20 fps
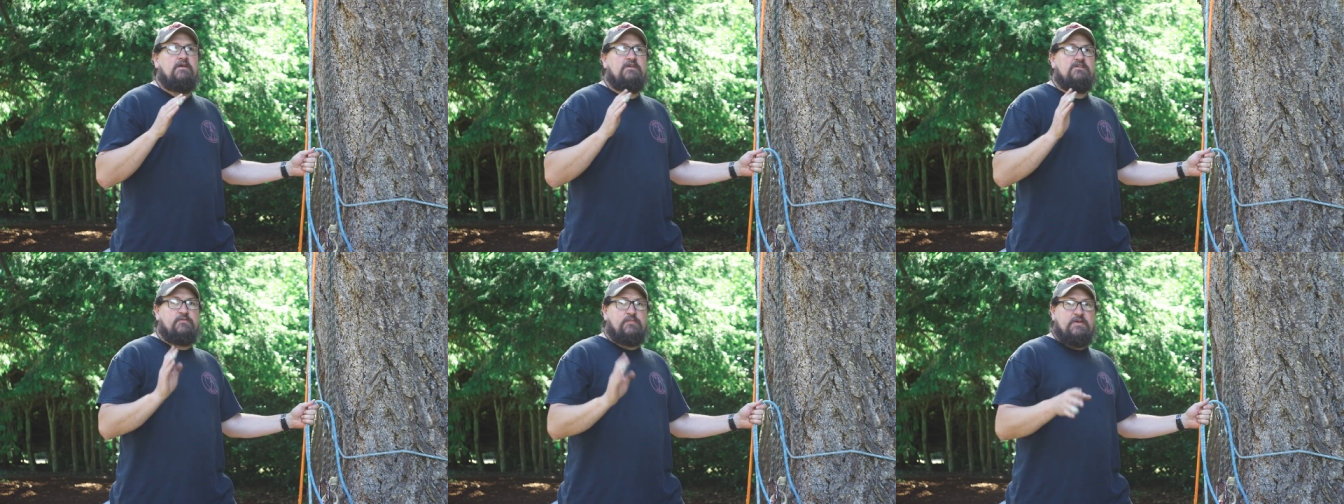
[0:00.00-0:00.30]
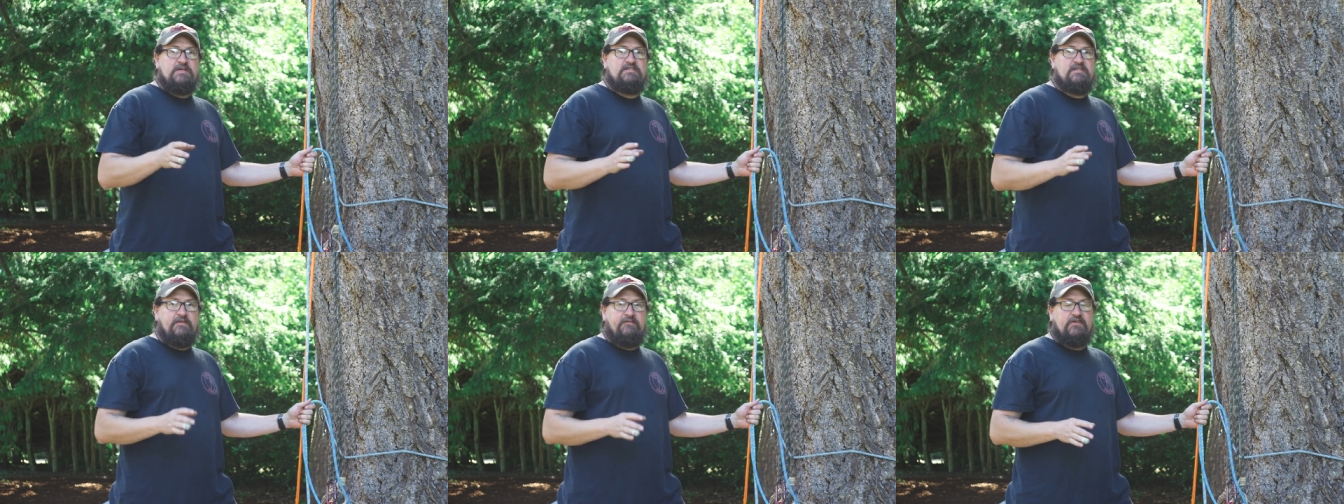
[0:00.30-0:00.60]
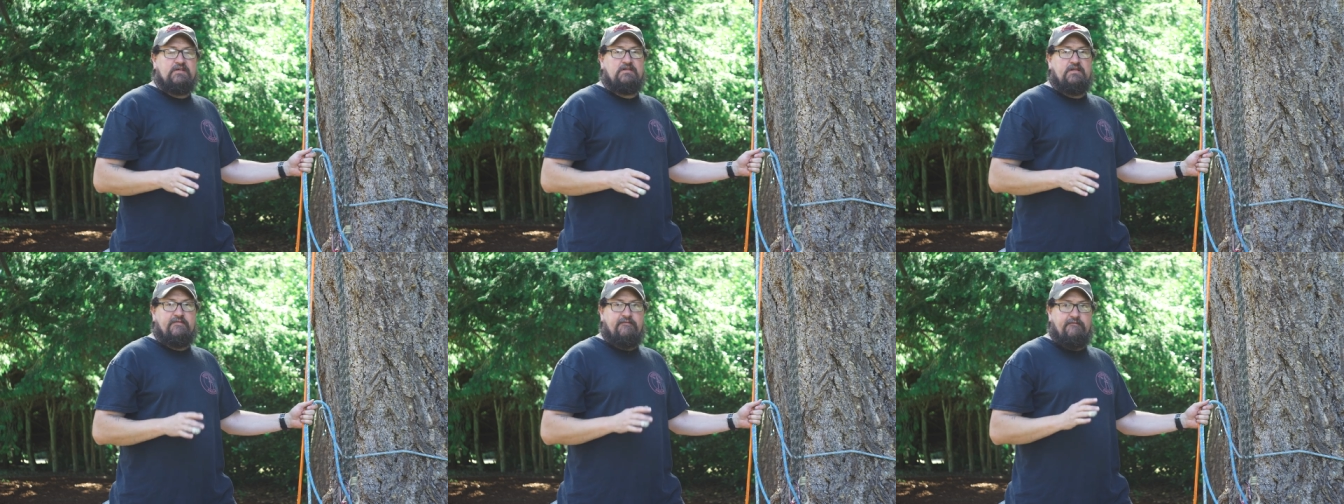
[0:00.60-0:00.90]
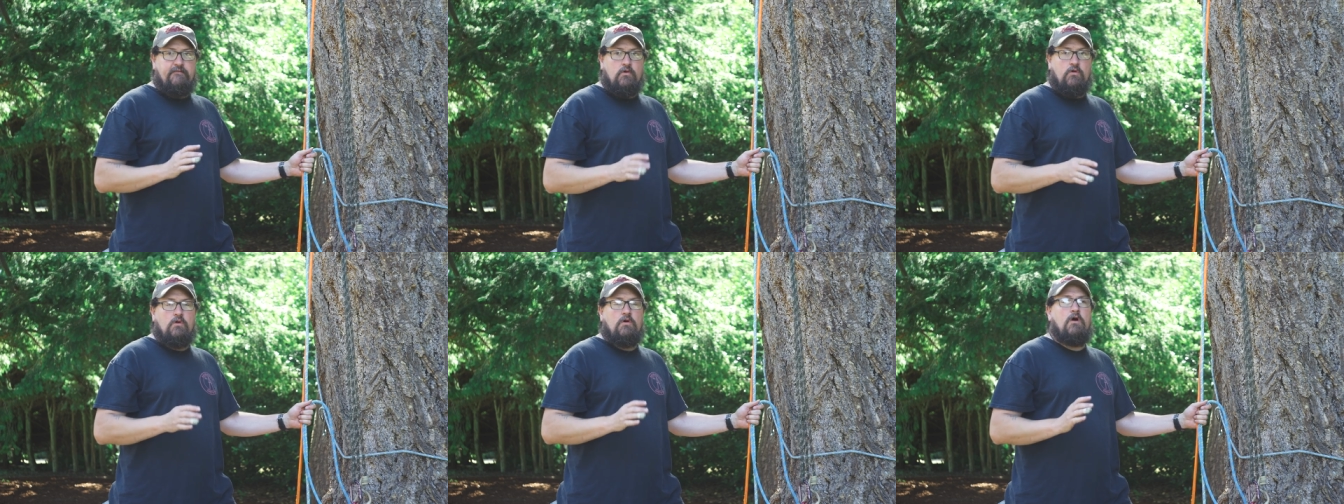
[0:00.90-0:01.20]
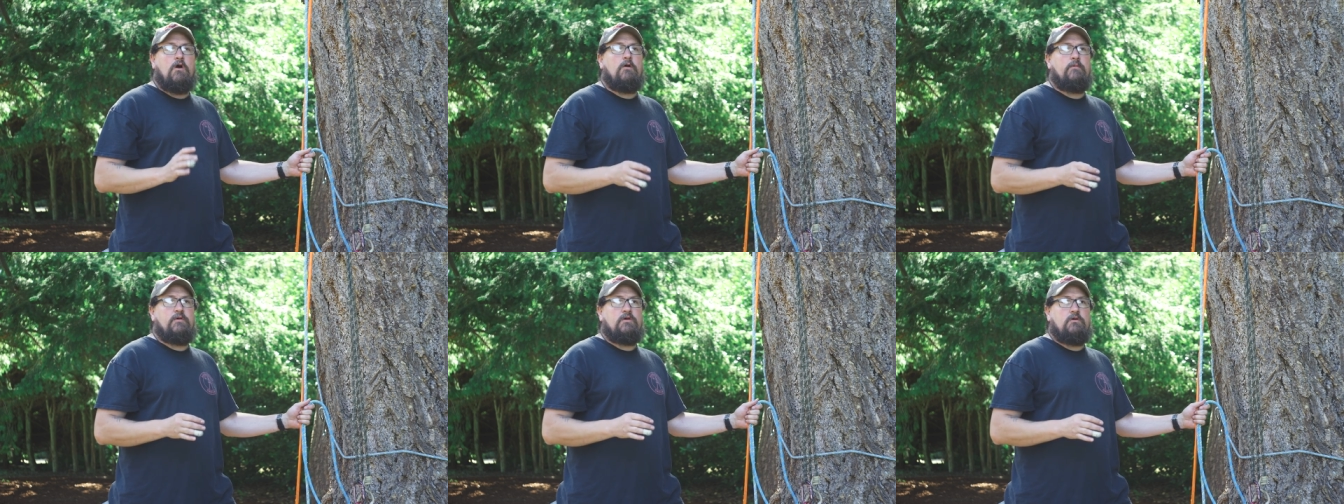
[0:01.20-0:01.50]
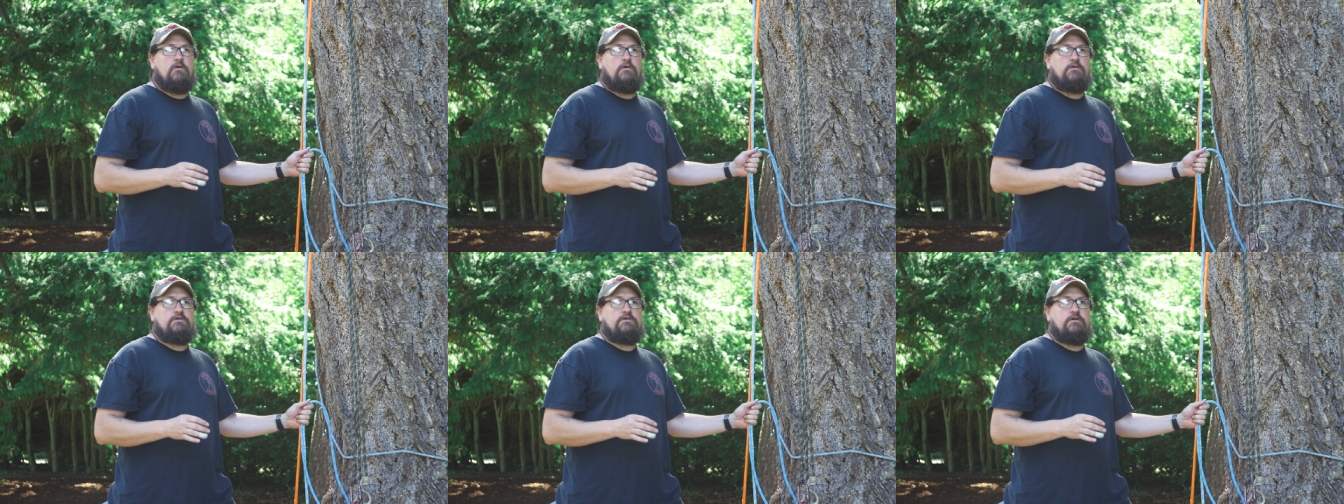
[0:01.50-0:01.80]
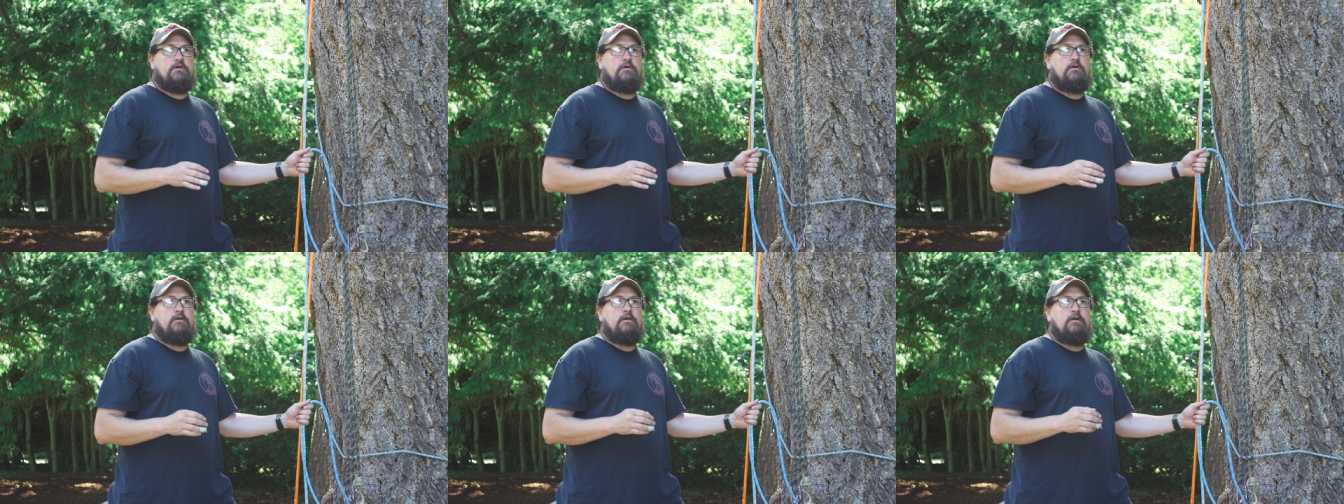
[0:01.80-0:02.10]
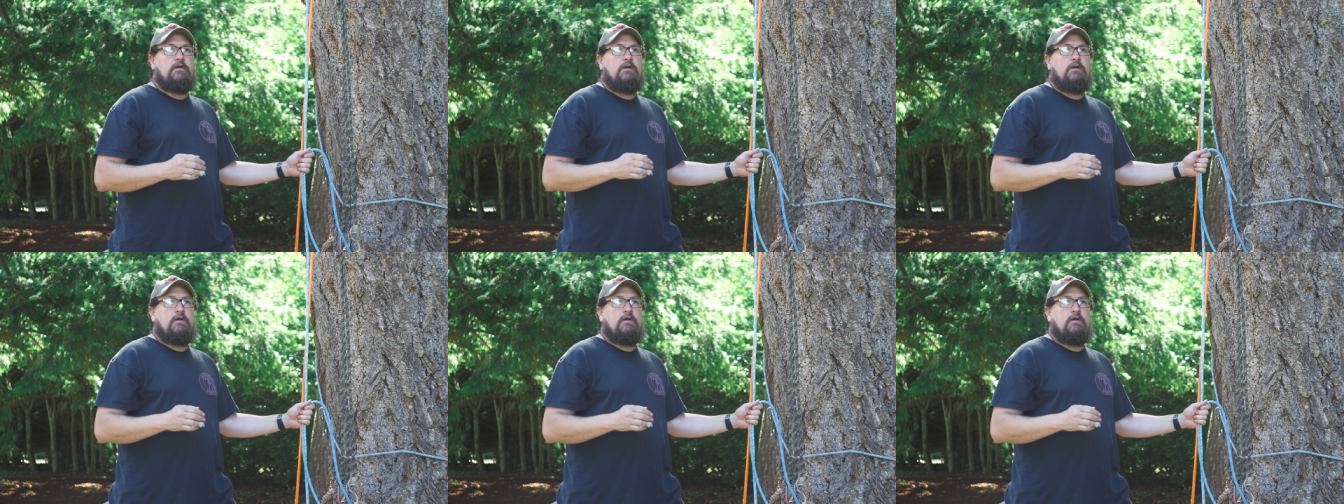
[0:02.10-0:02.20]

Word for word: specifically for arboriculture.